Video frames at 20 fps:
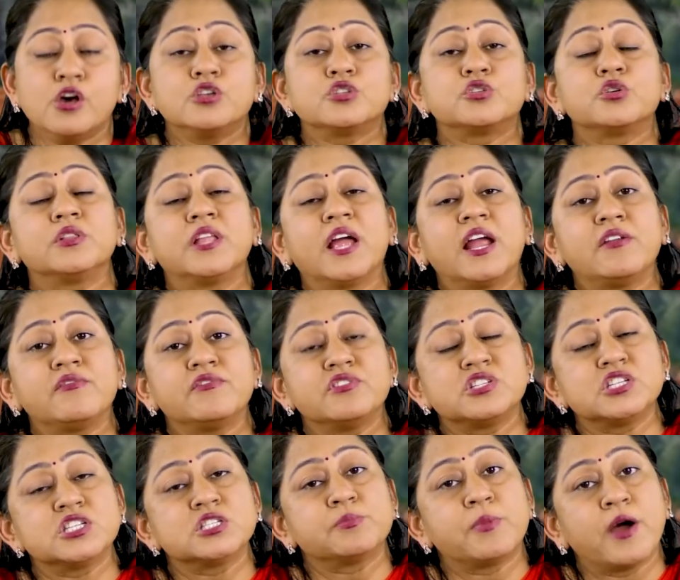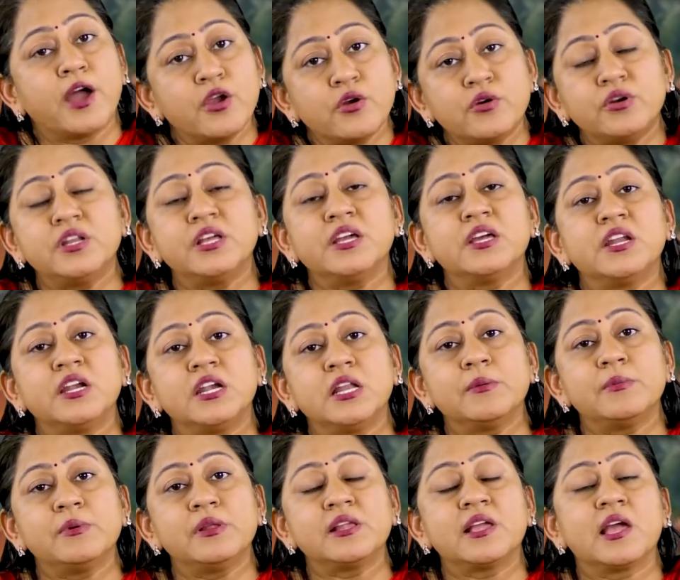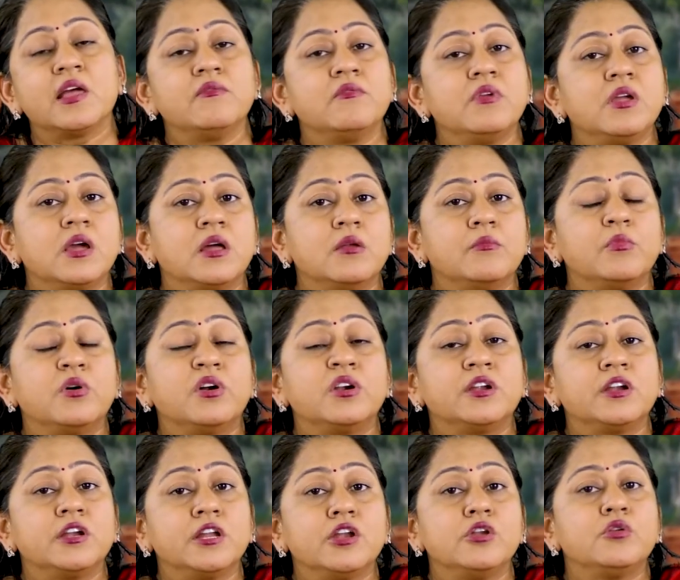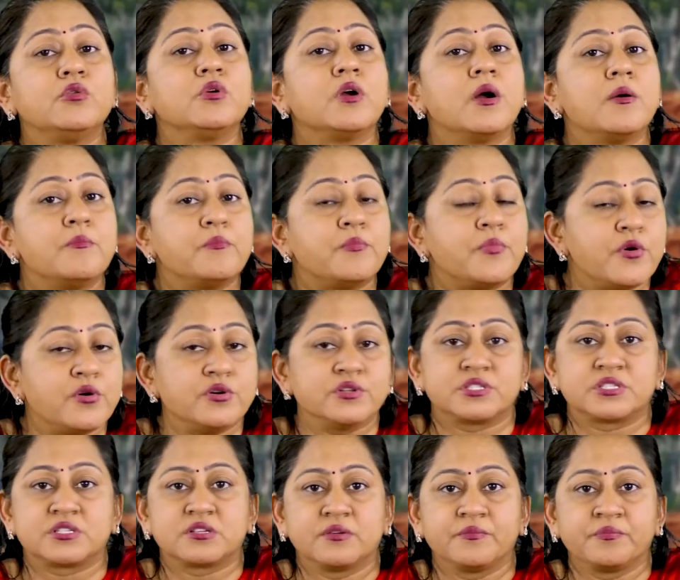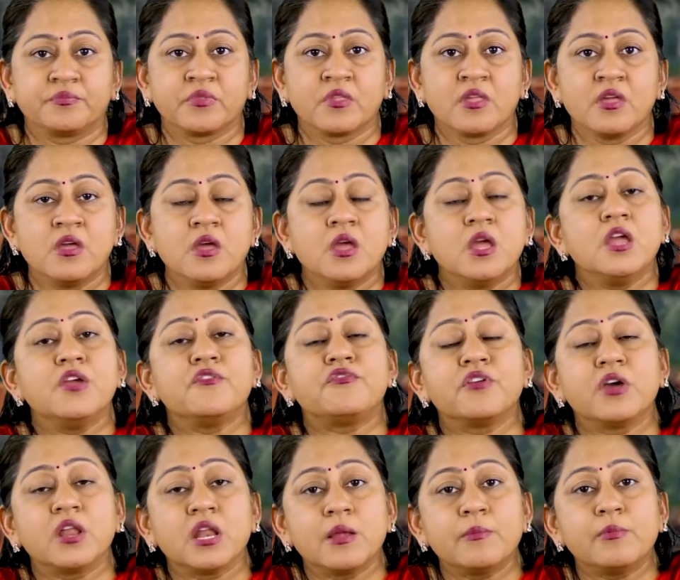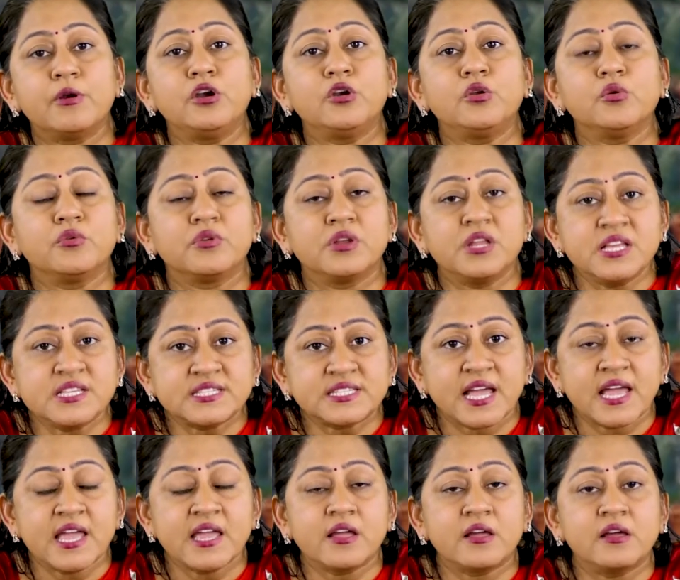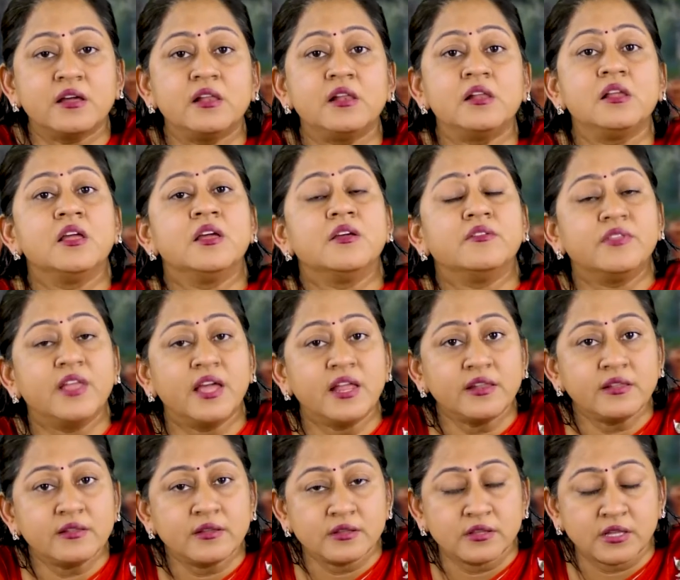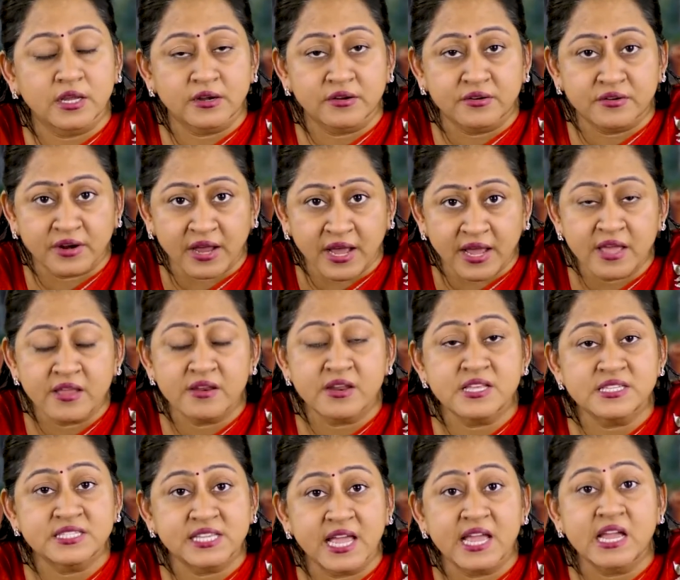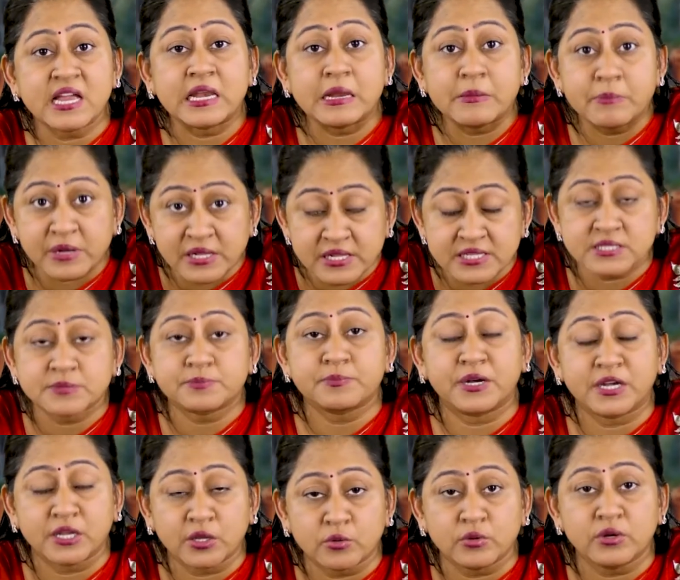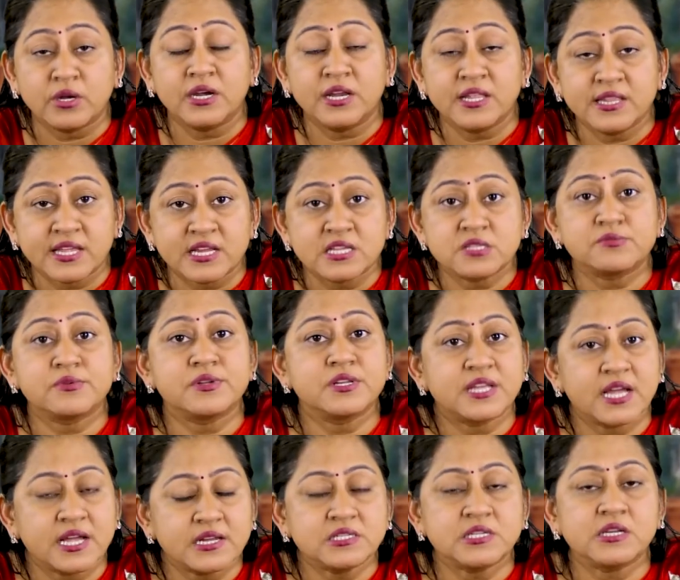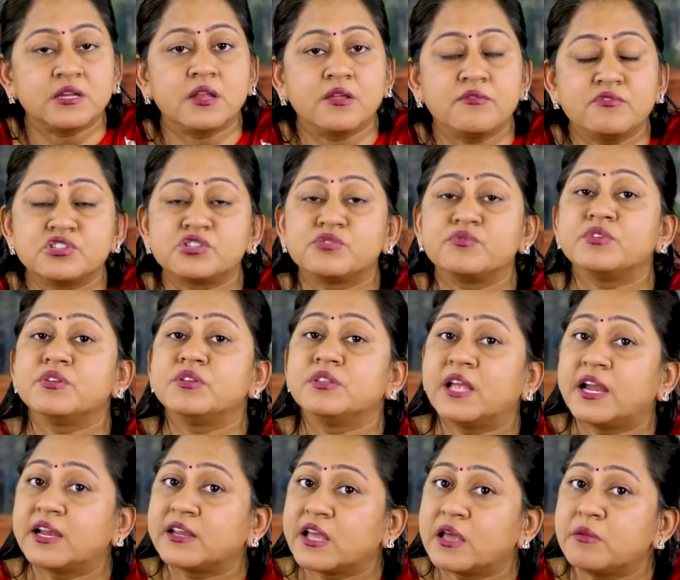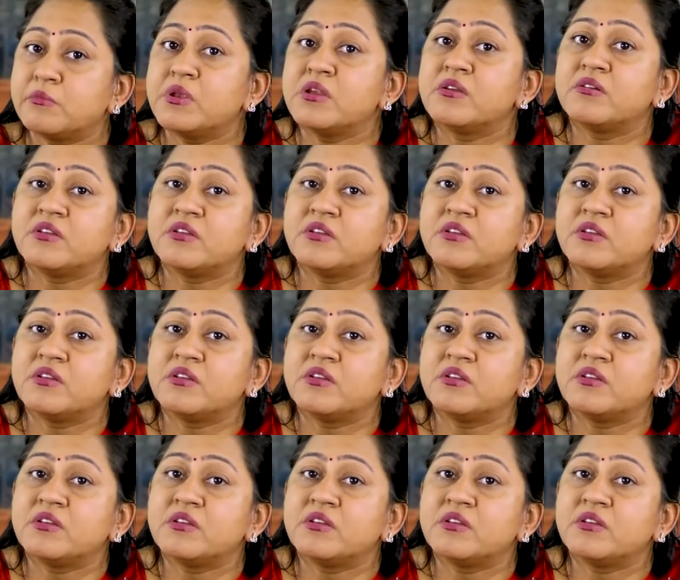So that which is biodegradable can be converted into compost. If you are able to recycle, then the dry recyclables, particularly there is one category that can be